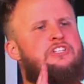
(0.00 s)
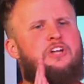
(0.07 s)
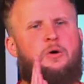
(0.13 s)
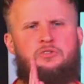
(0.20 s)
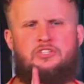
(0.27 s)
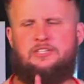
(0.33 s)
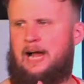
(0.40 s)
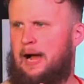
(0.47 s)

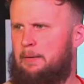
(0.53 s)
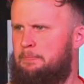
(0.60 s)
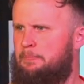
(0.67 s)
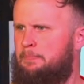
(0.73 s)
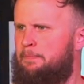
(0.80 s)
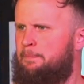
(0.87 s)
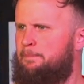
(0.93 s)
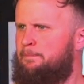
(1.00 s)
Don't stop.
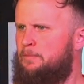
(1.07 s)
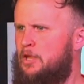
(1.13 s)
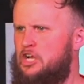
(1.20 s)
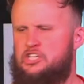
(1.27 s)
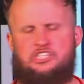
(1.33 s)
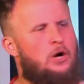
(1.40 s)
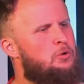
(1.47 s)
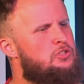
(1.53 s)

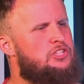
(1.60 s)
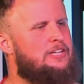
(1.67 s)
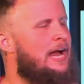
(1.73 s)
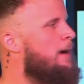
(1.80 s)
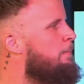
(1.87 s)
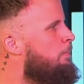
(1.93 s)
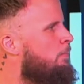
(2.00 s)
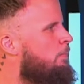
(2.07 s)
Don't
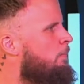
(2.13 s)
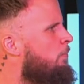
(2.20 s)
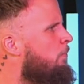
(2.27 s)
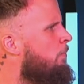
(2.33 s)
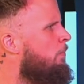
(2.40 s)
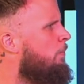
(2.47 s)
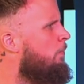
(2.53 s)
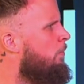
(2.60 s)
stop.
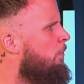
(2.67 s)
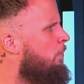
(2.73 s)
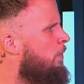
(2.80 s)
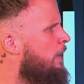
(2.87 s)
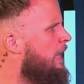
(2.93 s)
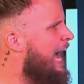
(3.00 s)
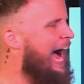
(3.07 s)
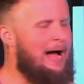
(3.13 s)

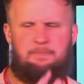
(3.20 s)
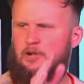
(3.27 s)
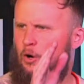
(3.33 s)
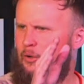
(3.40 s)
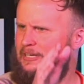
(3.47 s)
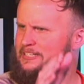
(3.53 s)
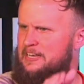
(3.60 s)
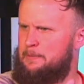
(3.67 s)
I'm
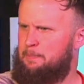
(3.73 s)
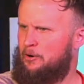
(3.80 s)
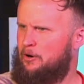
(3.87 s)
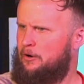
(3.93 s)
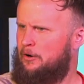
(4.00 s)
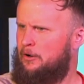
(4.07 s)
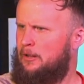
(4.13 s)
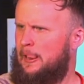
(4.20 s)
going deeper.
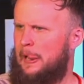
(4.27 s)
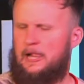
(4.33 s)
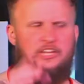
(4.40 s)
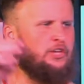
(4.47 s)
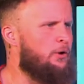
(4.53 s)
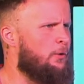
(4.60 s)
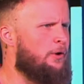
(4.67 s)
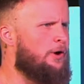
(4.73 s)

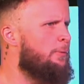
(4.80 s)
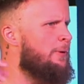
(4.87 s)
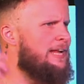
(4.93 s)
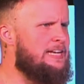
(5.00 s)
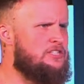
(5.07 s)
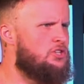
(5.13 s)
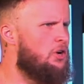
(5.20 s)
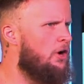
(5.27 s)
You don't want to
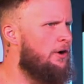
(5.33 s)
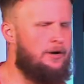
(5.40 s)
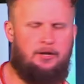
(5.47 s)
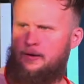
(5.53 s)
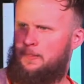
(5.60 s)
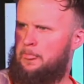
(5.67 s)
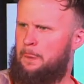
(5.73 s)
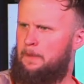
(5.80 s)
read? Sorry.
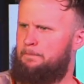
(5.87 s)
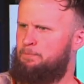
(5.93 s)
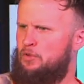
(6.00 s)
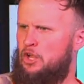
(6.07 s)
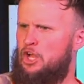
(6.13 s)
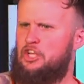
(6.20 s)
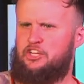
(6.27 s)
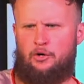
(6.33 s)

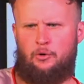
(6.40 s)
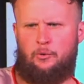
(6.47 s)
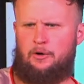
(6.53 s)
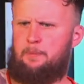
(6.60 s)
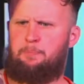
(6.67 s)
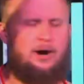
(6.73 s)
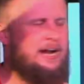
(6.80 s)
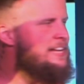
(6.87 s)
You don't
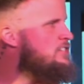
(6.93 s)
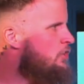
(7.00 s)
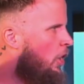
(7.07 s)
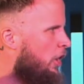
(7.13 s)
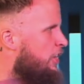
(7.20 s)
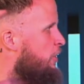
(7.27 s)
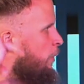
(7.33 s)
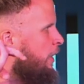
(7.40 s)
want to pray?
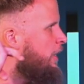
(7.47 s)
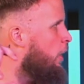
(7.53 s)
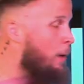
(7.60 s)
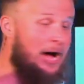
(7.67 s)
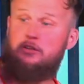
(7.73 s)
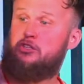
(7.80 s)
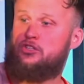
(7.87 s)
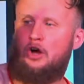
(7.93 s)
Sorry. You want to
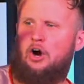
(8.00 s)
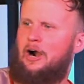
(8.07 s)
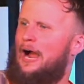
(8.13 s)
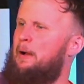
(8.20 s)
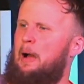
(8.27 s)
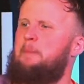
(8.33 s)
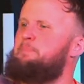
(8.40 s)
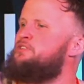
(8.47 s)
go out? Sorry.
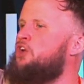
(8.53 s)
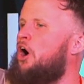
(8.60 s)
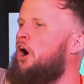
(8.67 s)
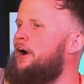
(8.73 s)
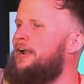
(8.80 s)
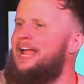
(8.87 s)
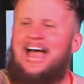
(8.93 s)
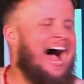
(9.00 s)
I'm
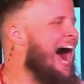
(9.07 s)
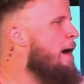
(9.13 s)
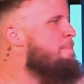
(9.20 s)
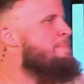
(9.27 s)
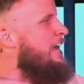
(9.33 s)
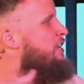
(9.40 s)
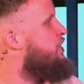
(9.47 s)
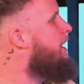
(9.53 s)
sorry.
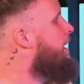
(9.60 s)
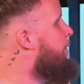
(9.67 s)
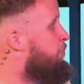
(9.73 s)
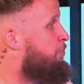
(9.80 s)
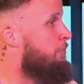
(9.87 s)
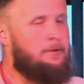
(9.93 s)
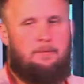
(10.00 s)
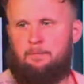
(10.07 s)
I'm not.
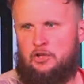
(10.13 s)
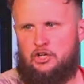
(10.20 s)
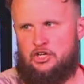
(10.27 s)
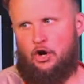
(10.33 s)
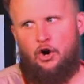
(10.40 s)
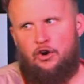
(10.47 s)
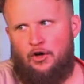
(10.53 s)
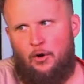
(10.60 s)

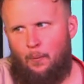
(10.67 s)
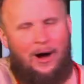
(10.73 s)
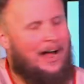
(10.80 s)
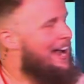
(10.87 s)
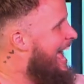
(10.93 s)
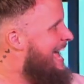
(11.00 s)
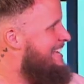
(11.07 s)
You're the one